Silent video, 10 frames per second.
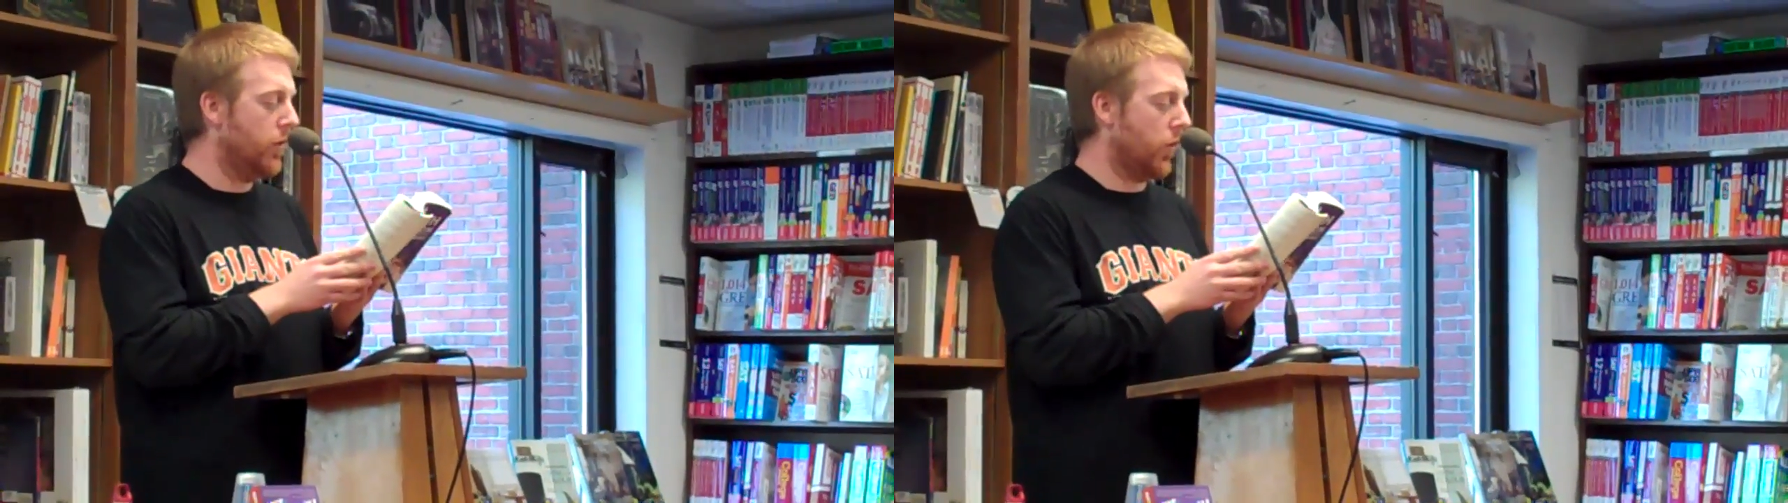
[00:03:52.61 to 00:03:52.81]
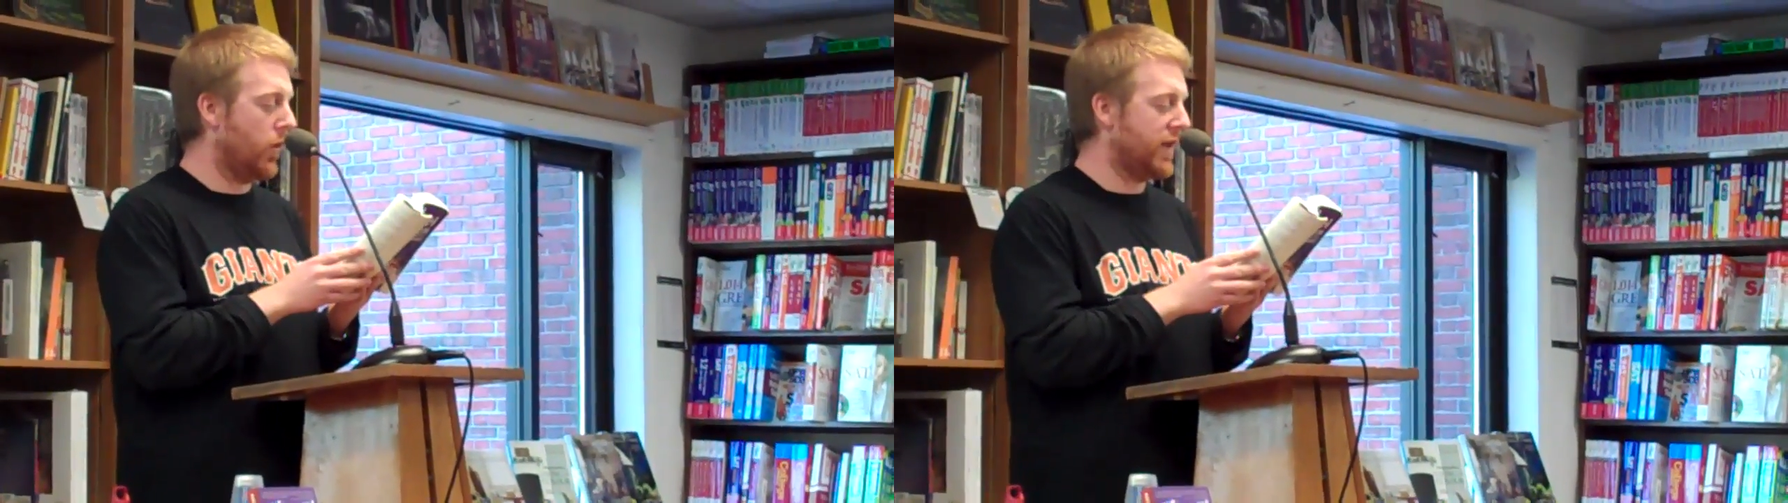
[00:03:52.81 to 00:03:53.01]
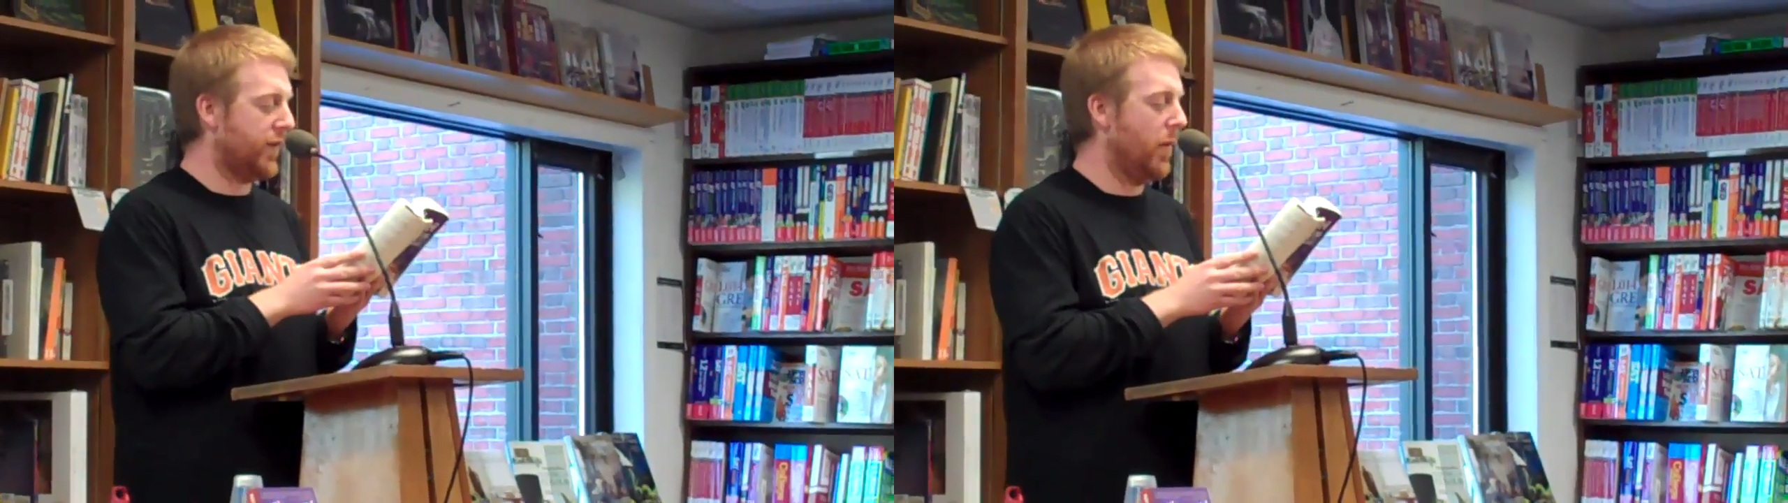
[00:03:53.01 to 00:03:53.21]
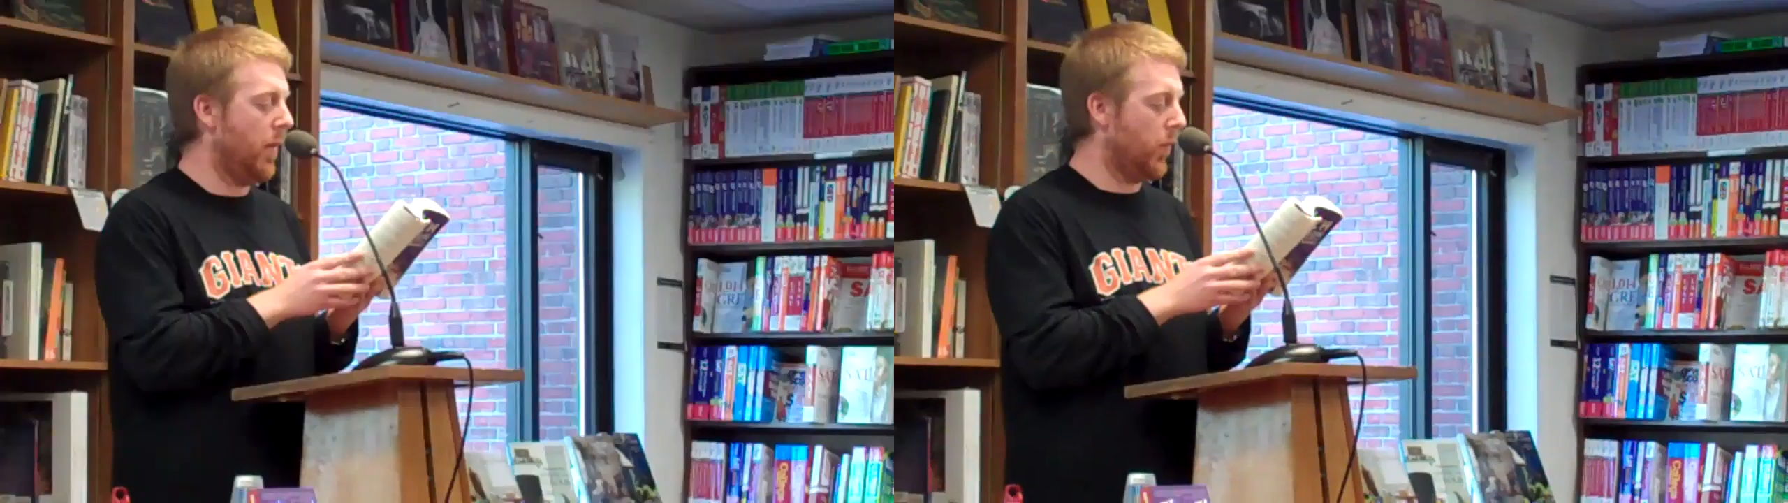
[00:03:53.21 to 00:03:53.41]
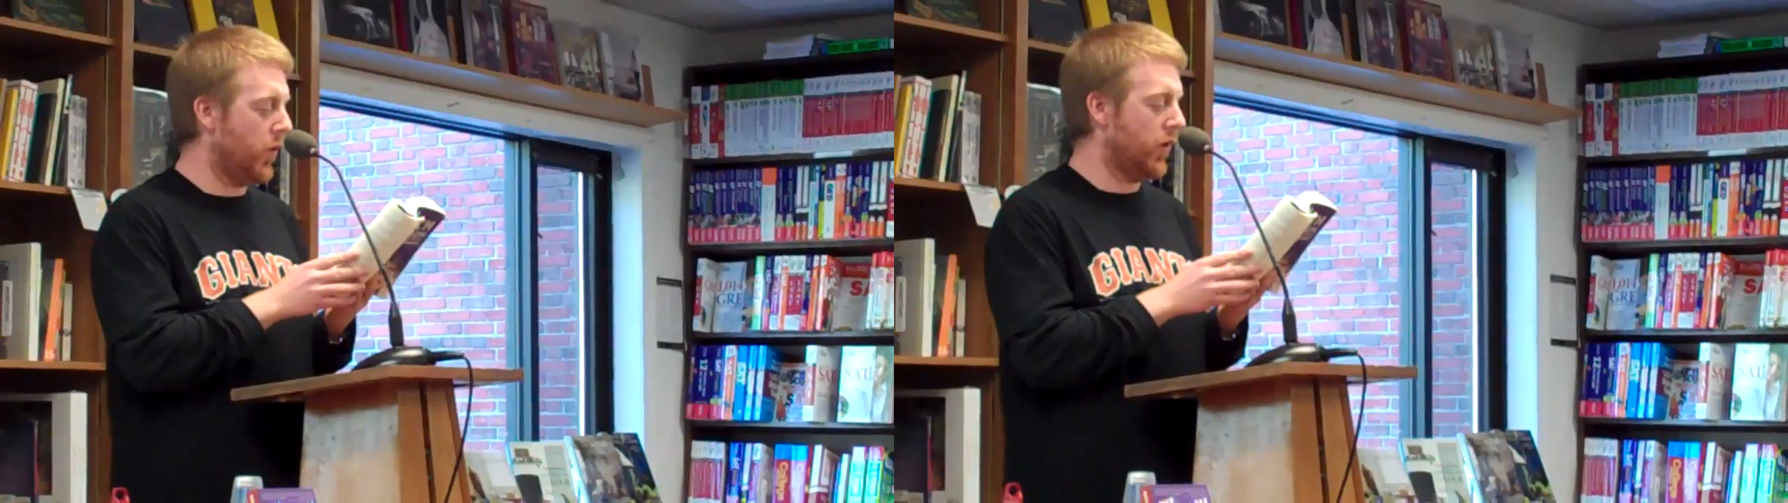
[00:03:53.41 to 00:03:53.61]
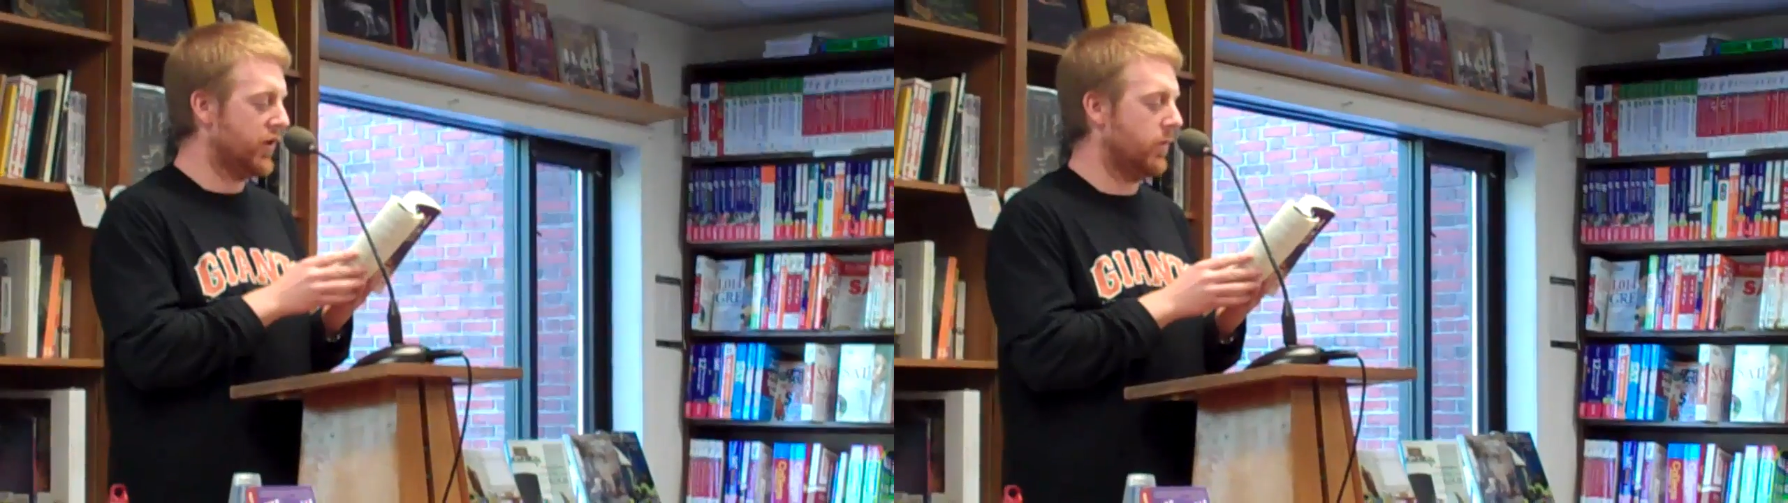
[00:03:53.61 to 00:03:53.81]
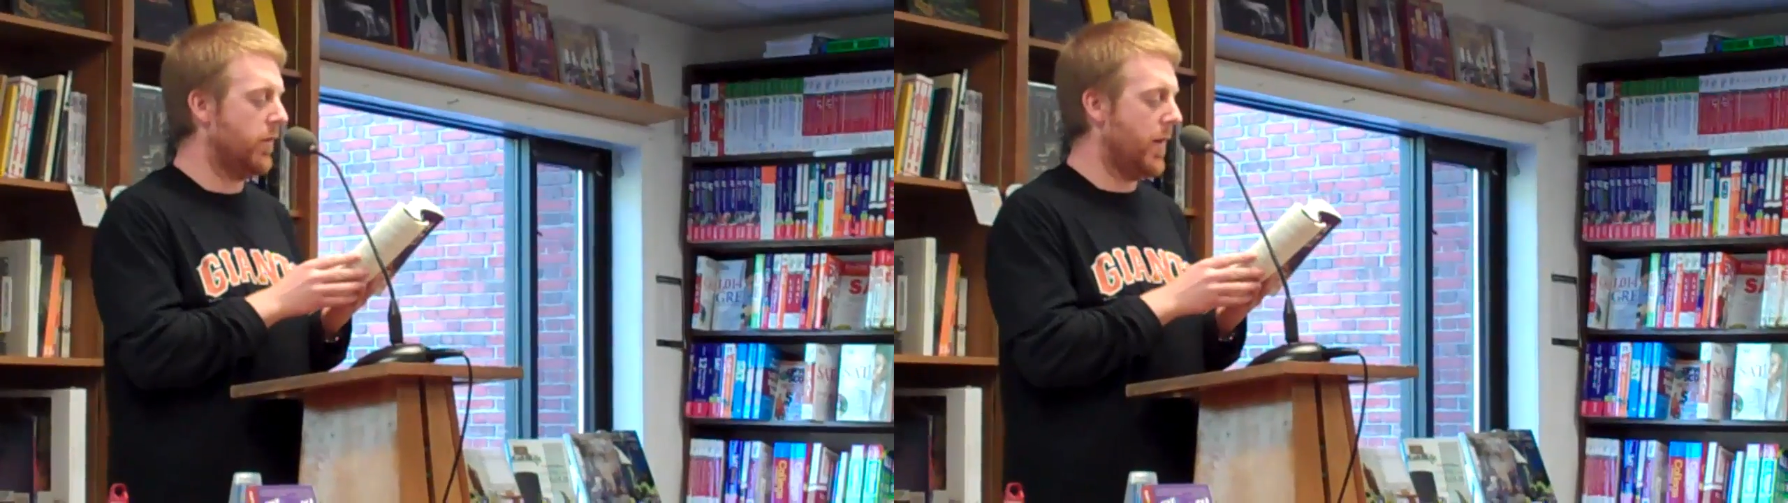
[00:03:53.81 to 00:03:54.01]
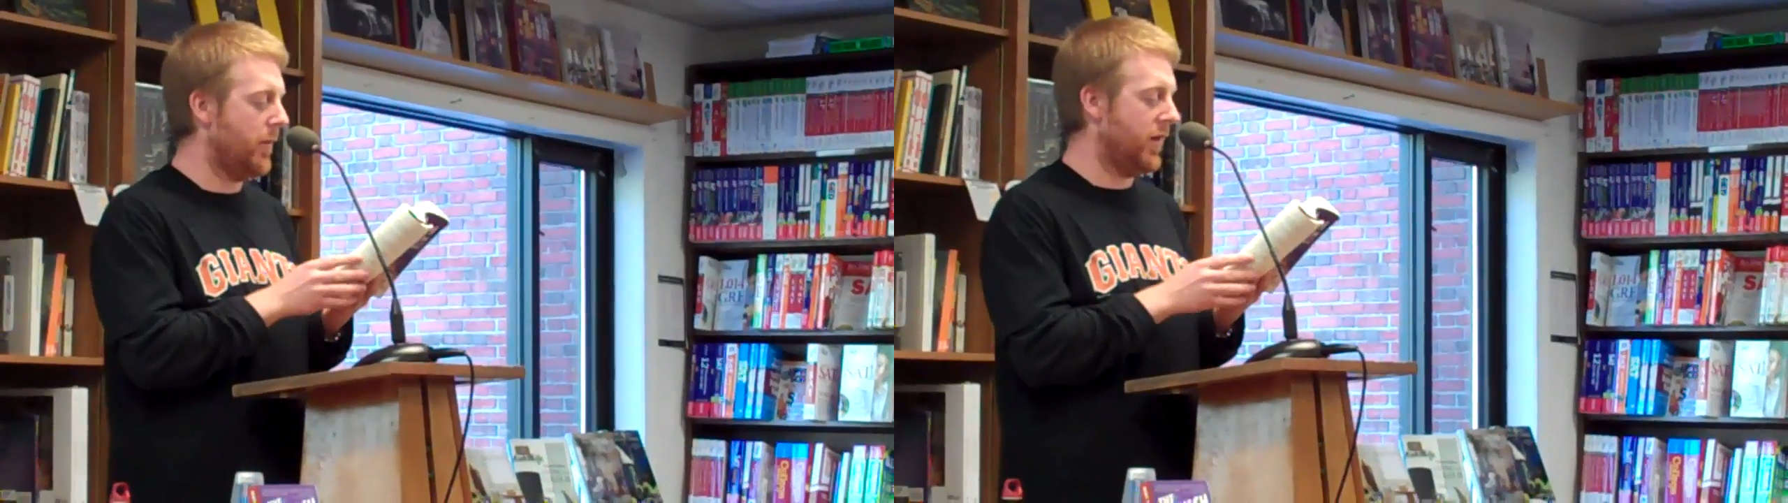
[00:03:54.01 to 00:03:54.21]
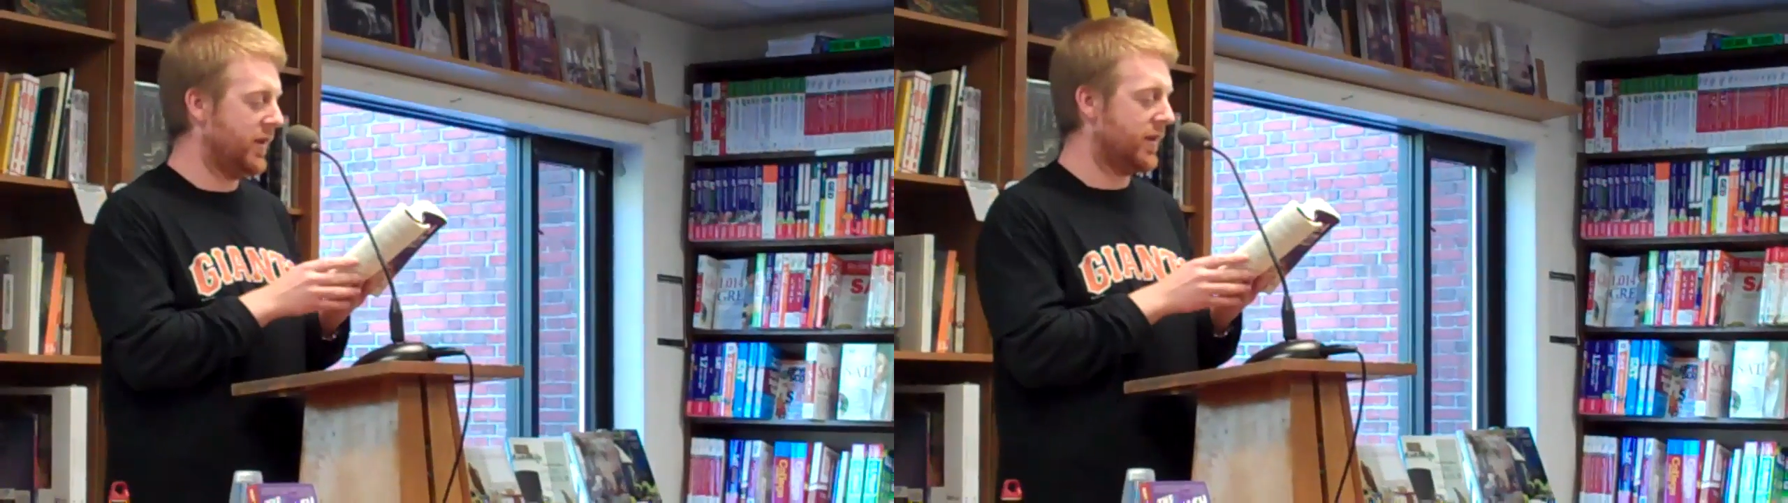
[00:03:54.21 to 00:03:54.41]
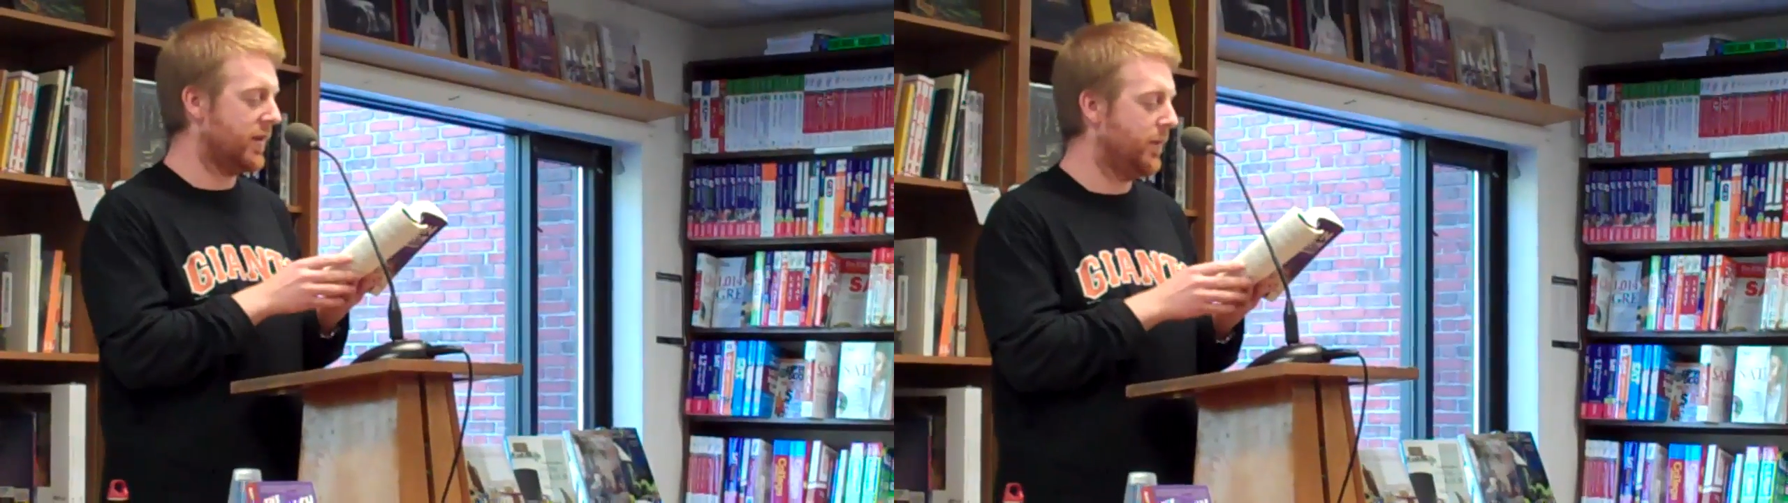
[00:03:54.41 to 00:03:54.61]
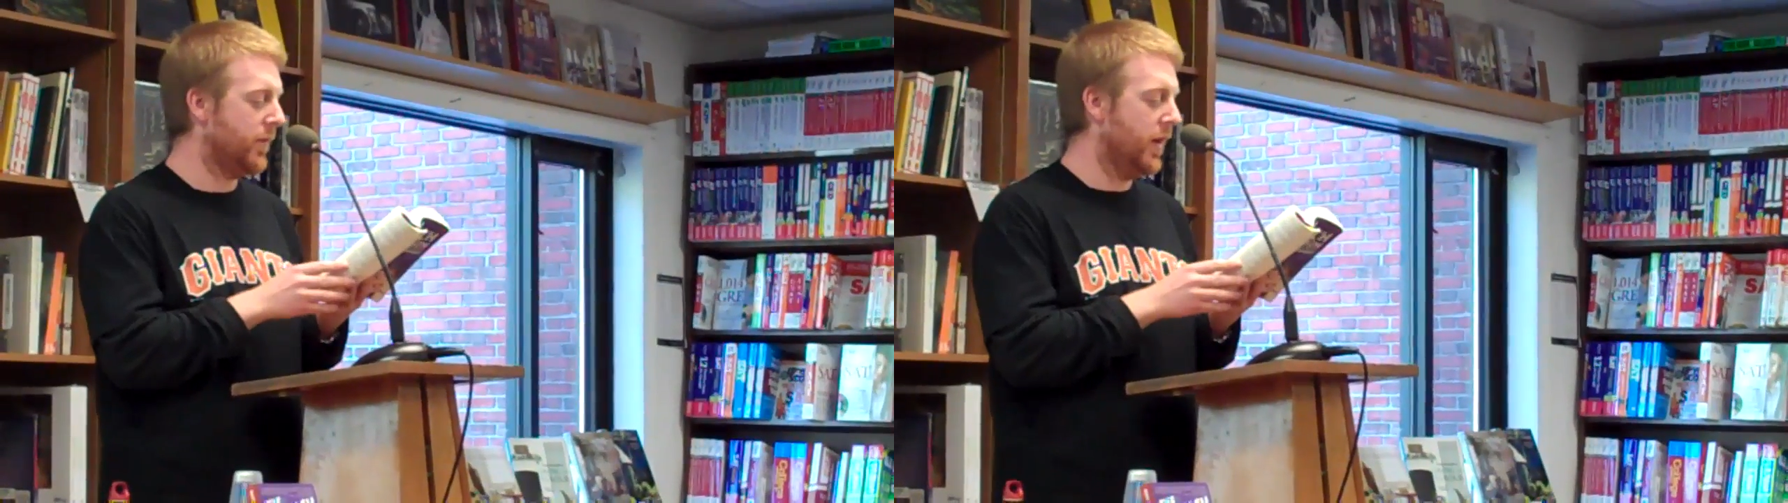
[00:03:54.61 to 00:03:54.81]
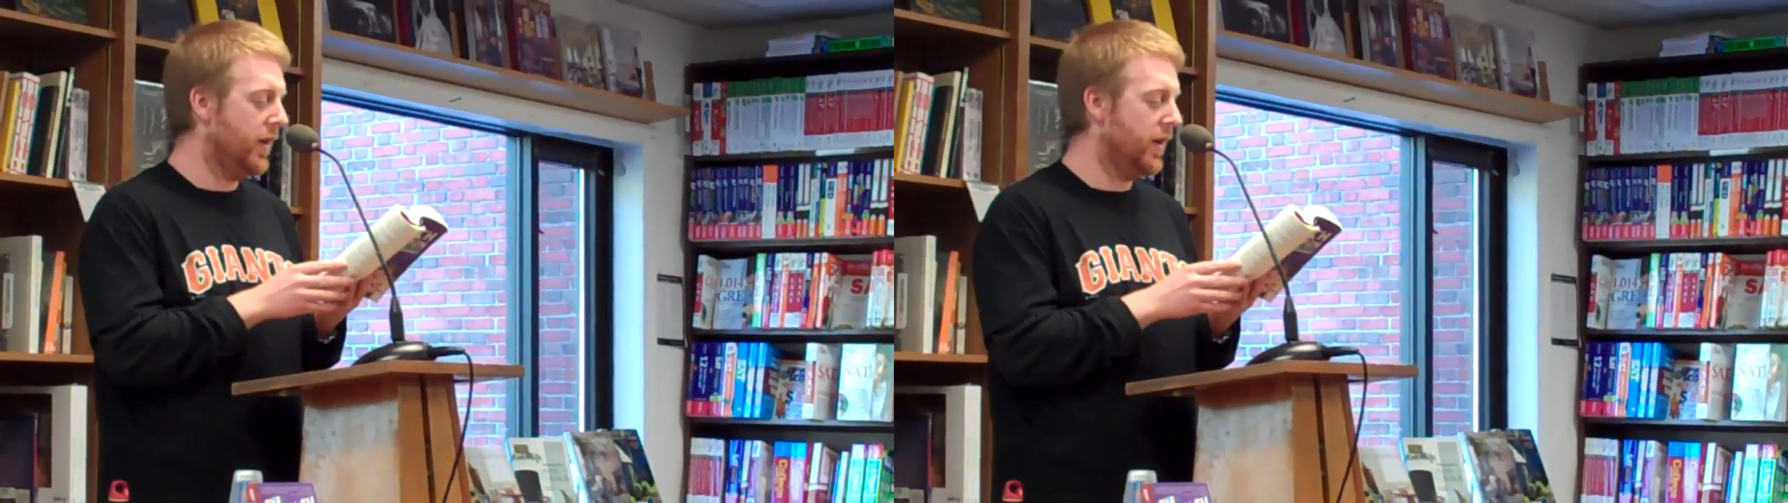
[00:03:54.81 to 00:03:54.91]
requests for memorials and remembrance,